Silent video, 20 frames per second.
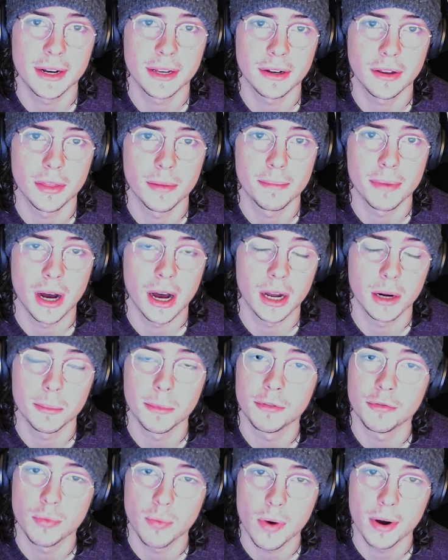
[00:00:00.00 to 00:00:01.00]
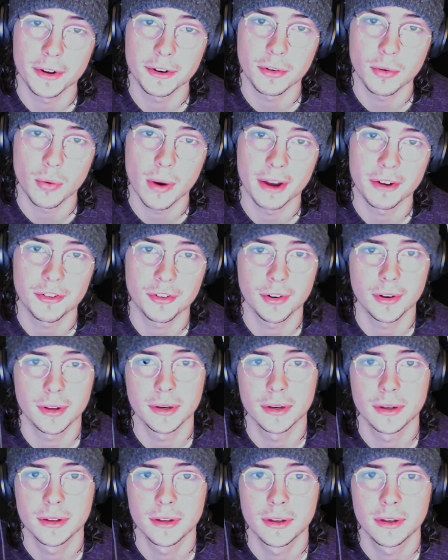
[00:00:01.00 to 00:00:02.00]
to the bottom of one question.
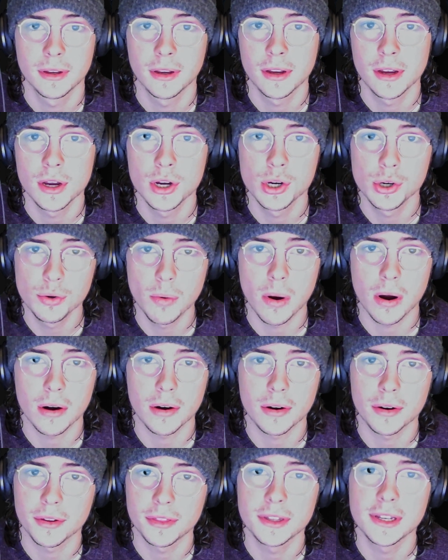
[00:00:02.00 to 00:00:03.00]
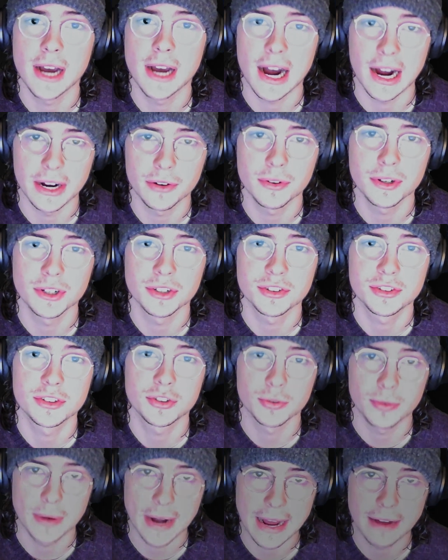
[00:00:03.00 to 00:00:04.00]
Who are the Irish
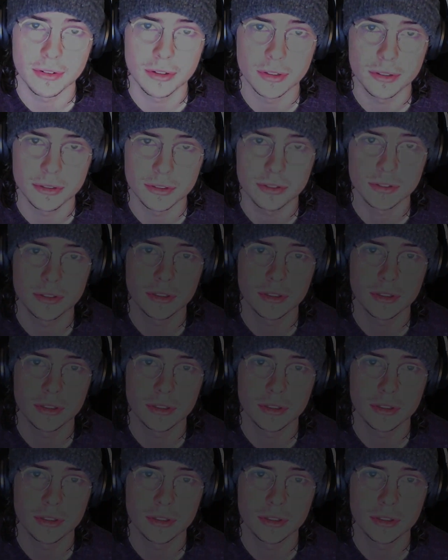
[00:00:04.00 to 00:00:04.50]
Travelers?